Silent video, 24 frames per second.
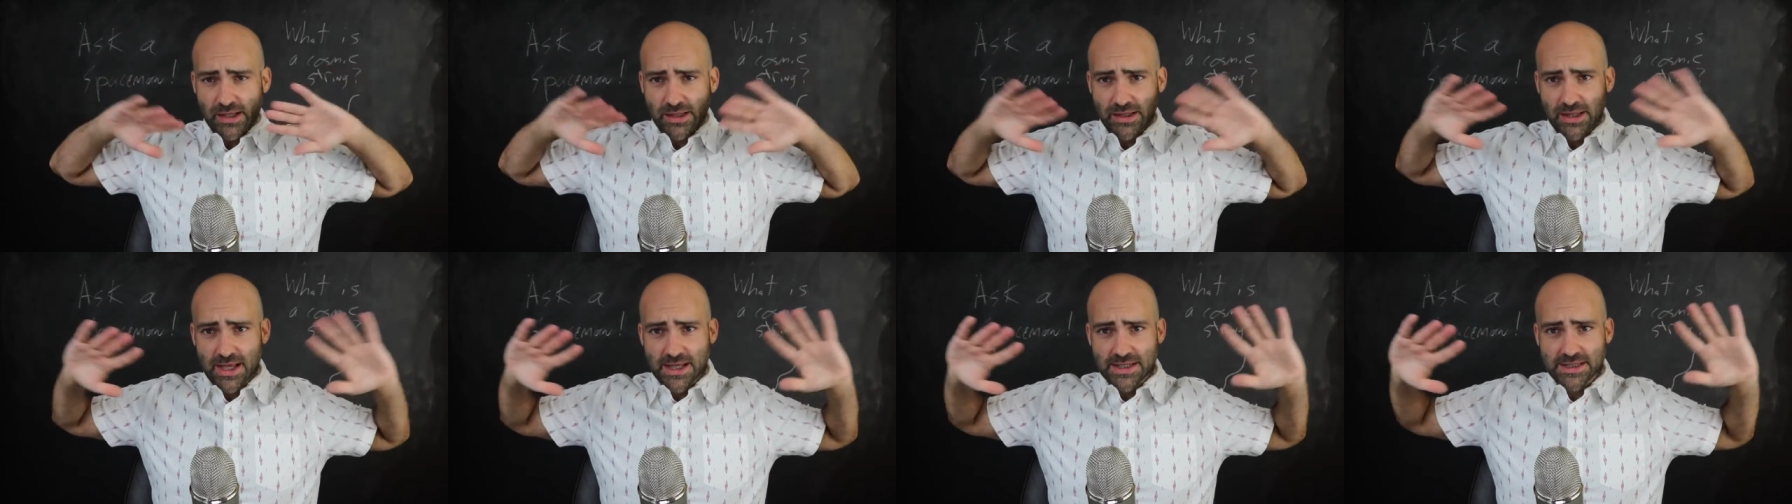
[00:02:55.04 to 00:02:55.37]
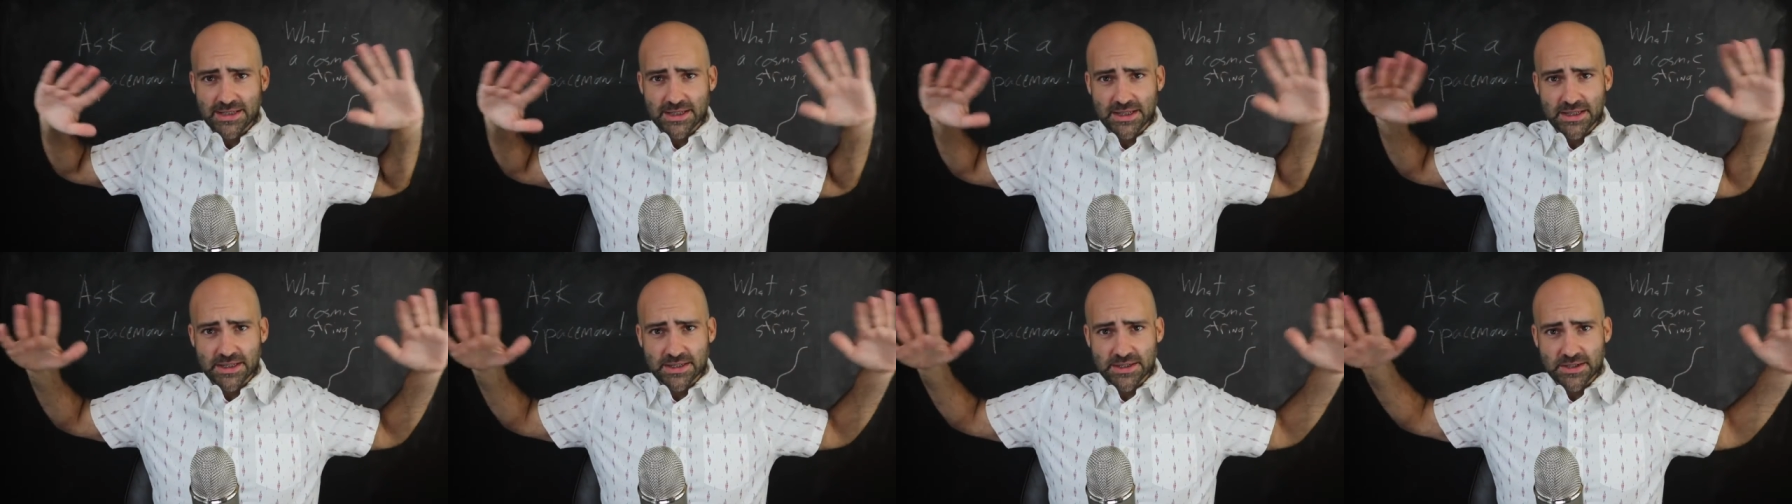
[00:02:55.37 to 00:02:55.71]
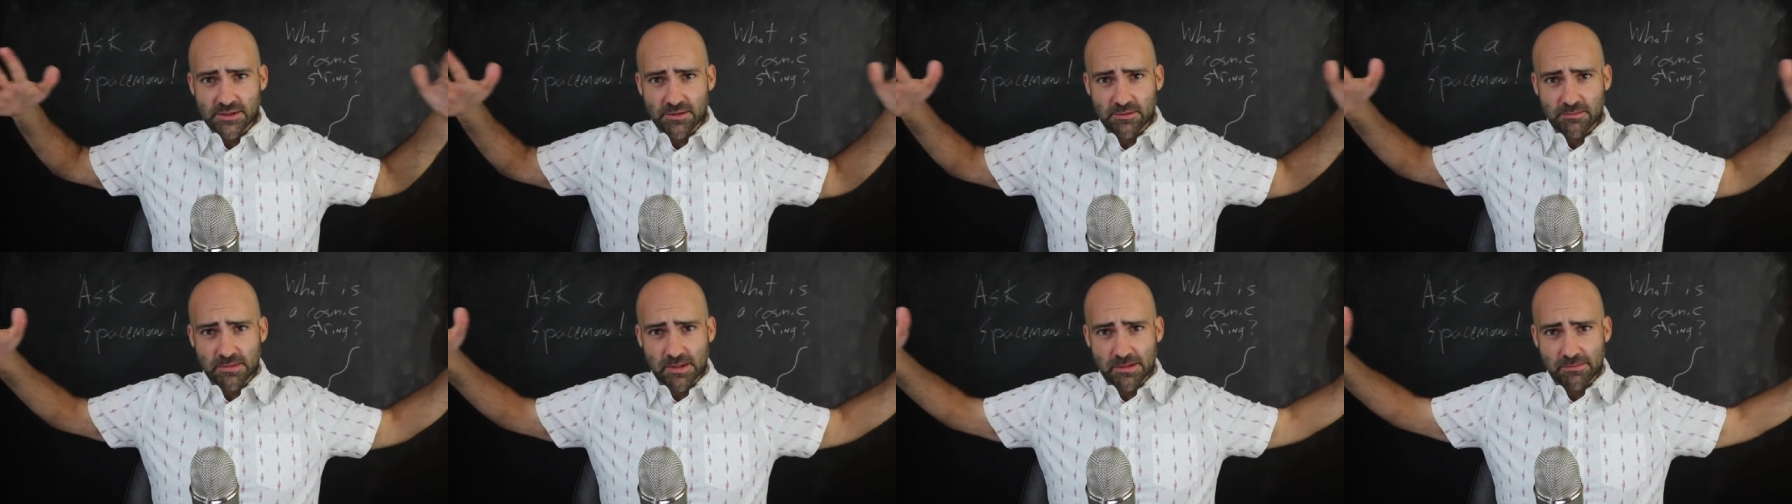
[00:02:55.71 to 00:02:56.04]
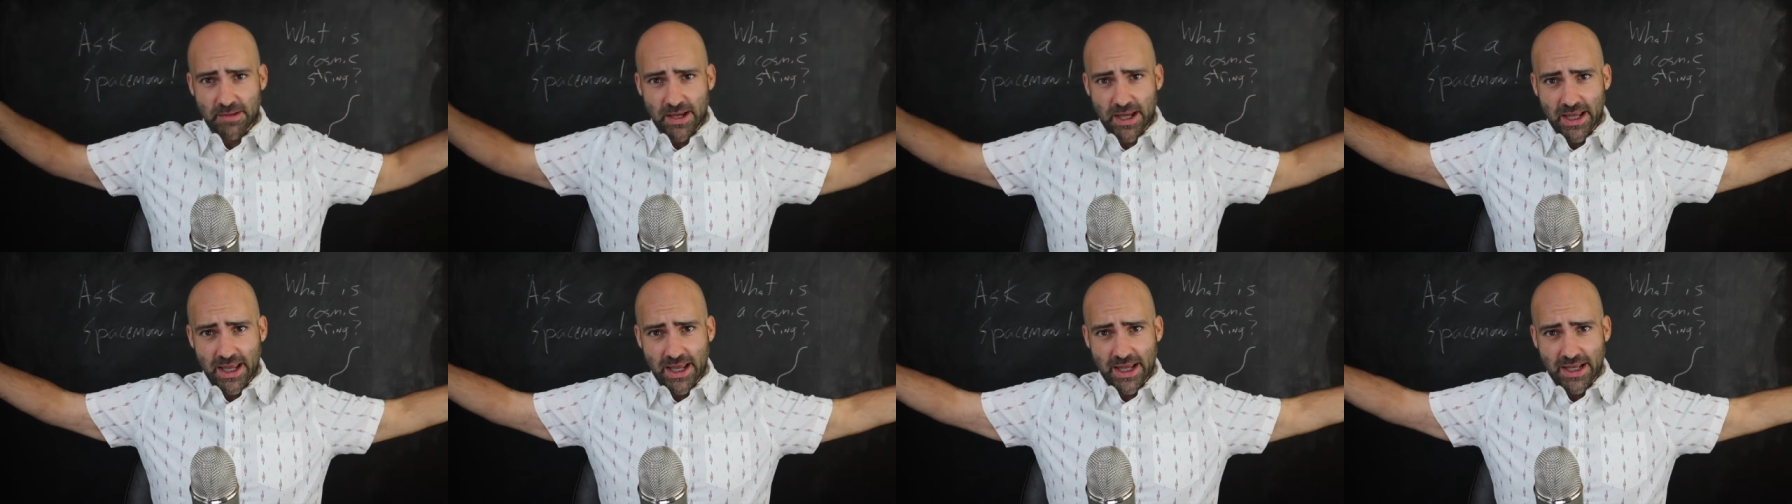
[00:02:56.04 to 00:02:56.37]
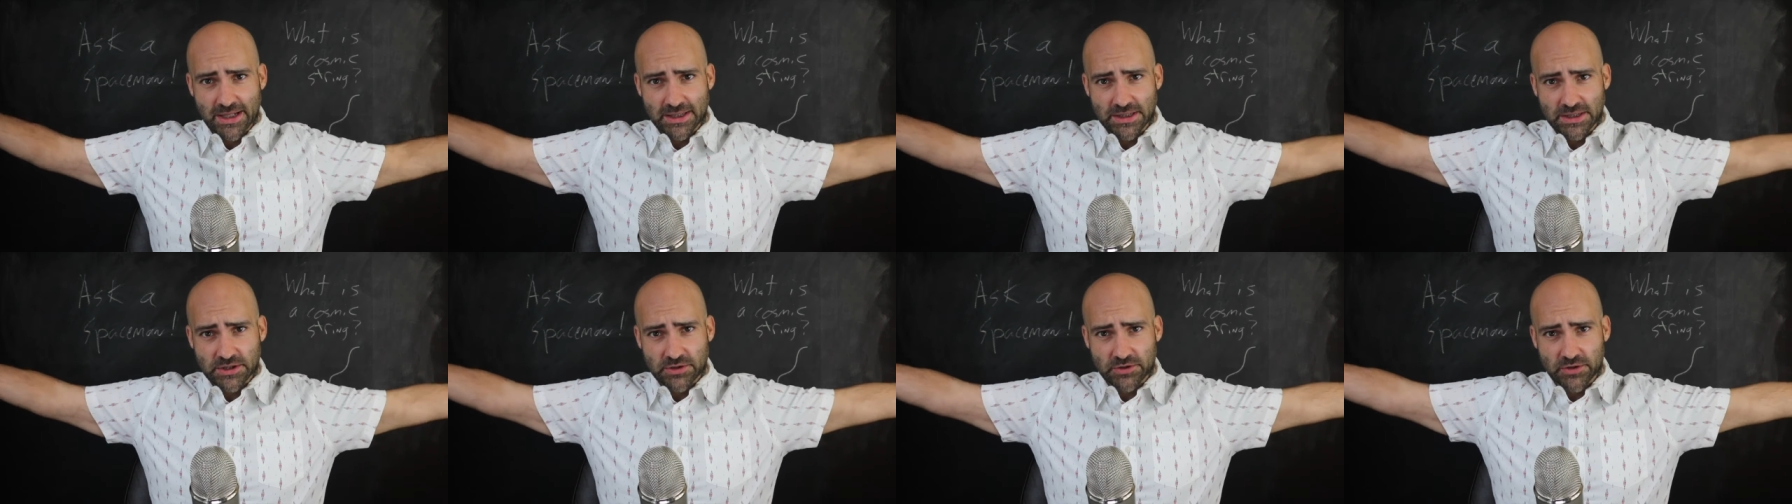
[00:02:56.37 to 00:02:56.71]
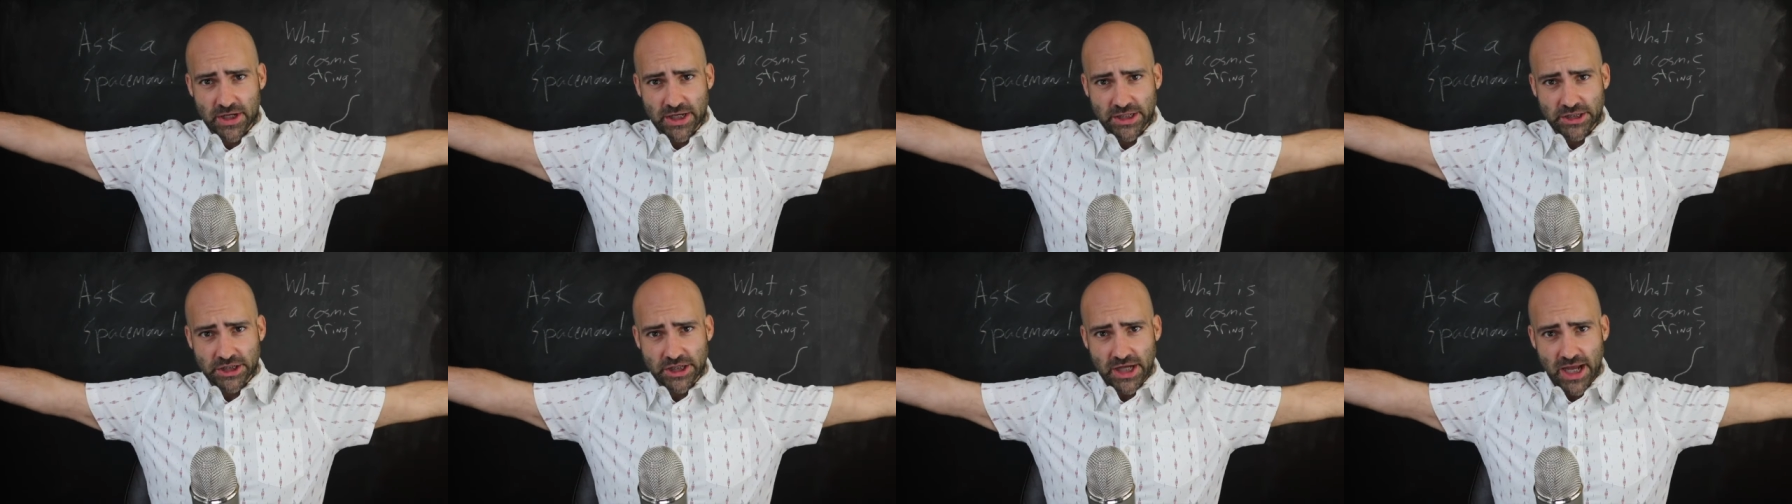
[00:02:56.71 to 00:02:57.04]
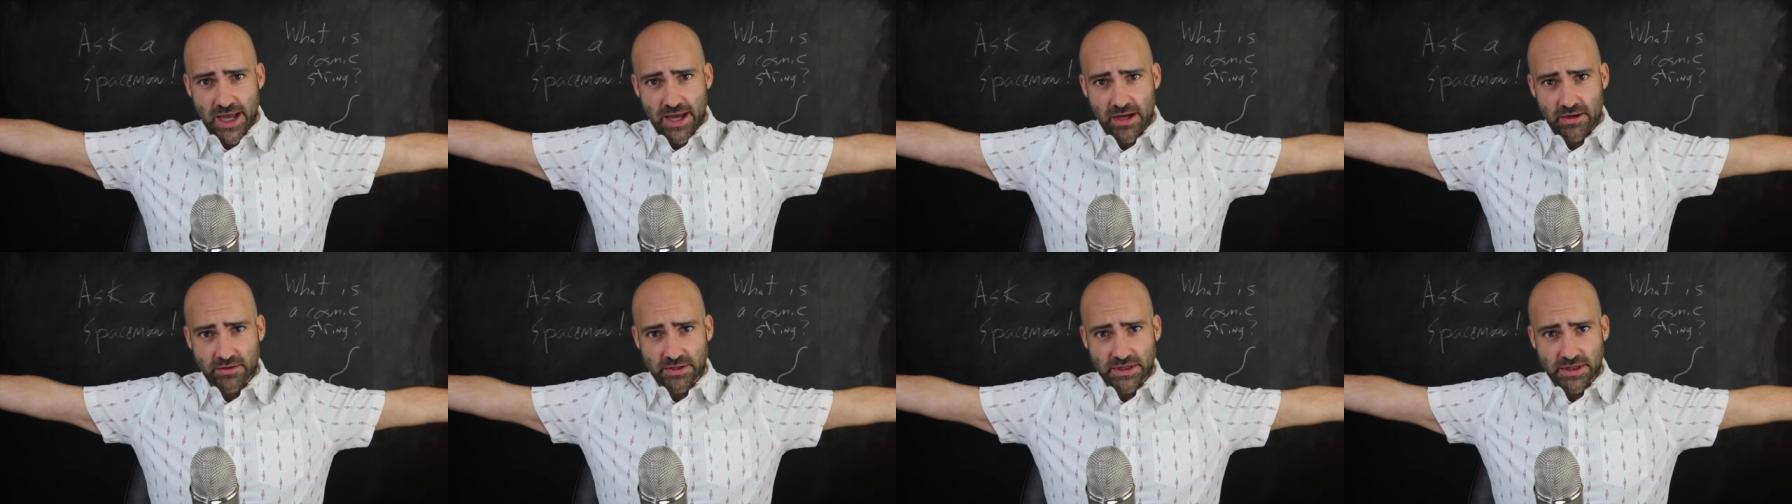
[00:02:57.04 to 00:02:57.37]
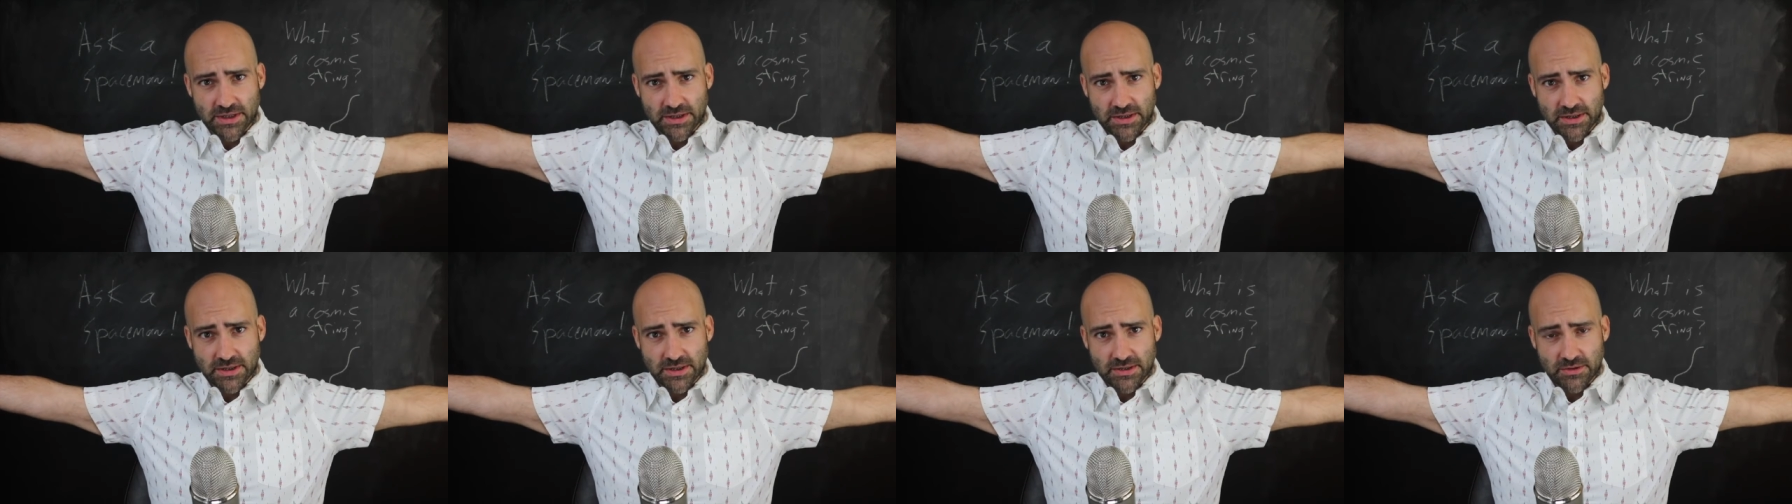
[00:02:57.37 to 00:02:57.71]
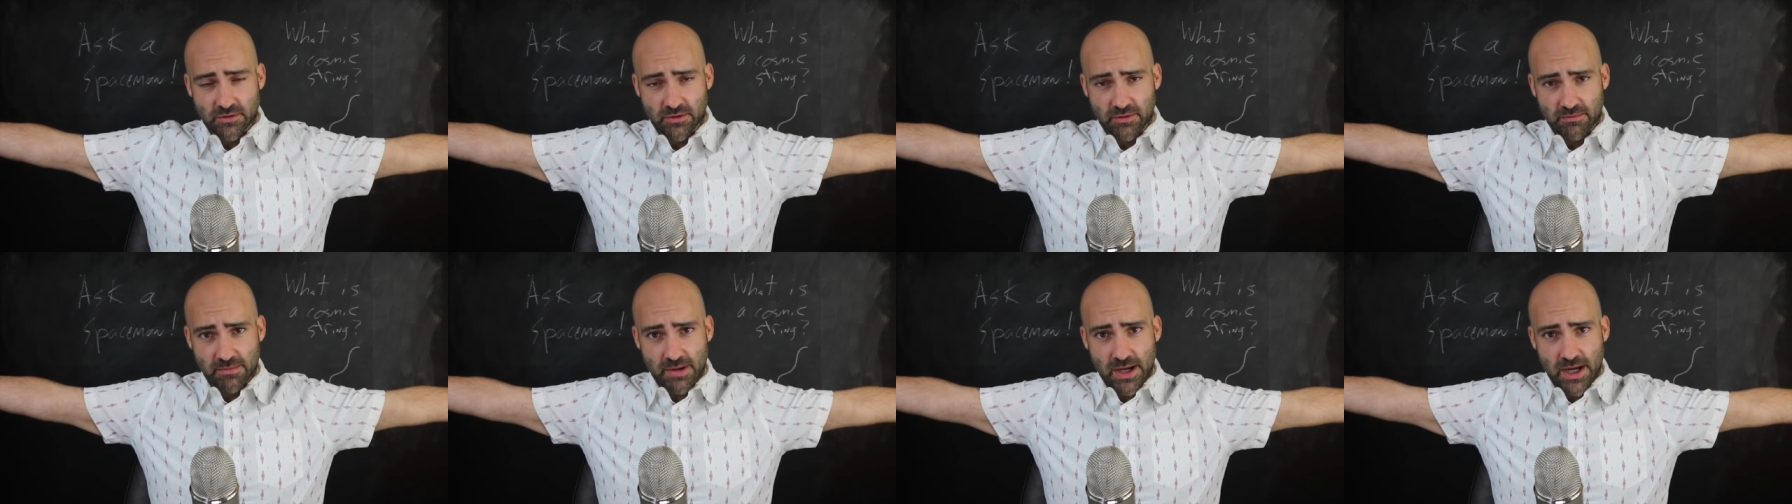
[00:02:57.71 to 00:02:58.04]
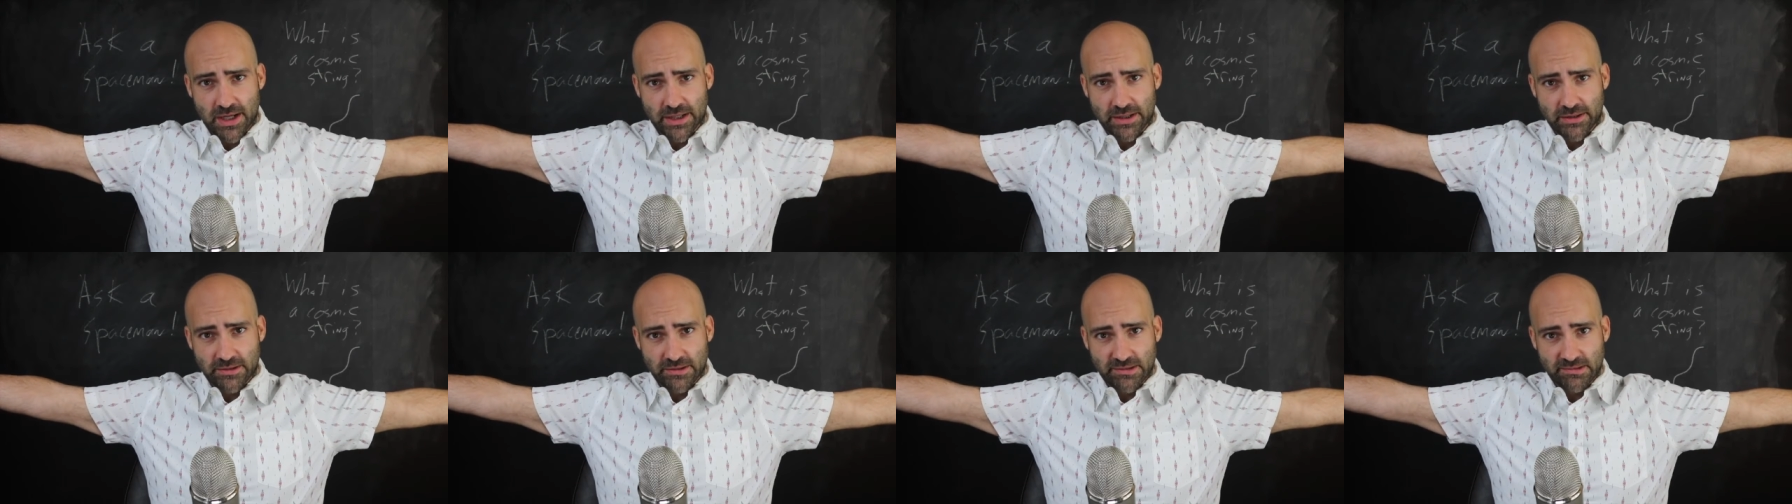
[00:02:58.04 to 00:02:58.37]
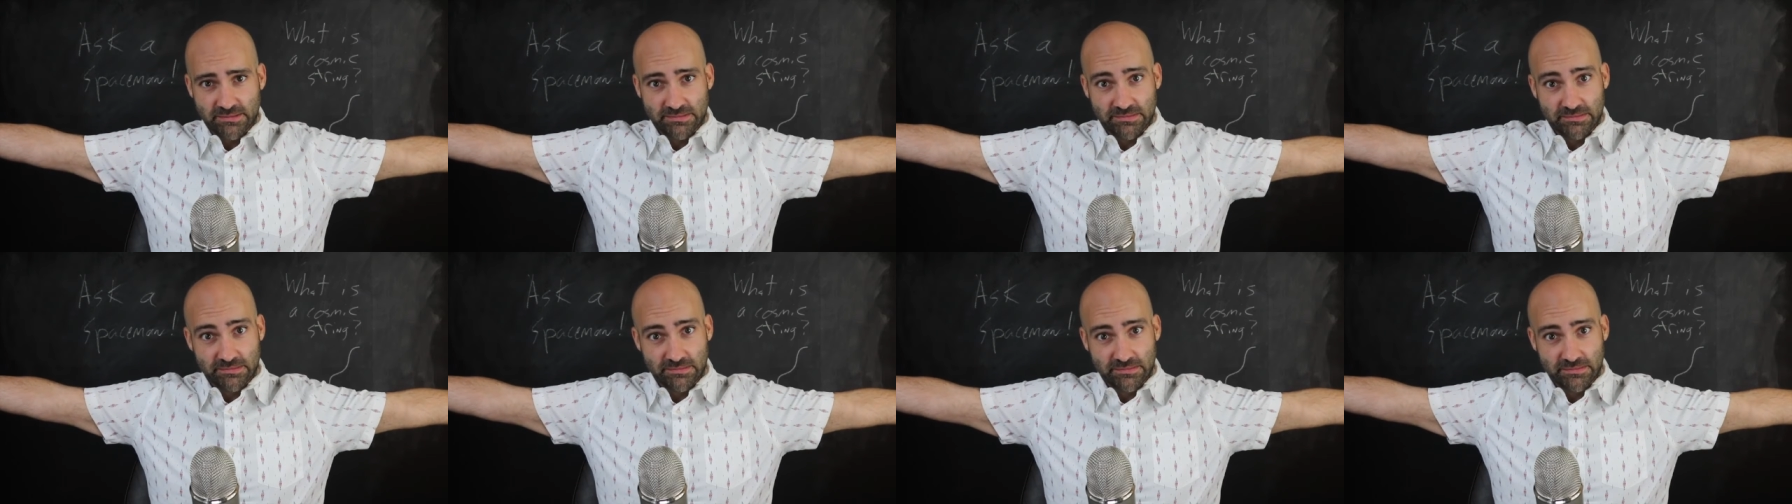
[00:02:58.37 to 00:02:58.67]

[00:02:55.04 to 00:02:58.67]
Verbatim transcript: Let's assume that my hands stretch out to a mile.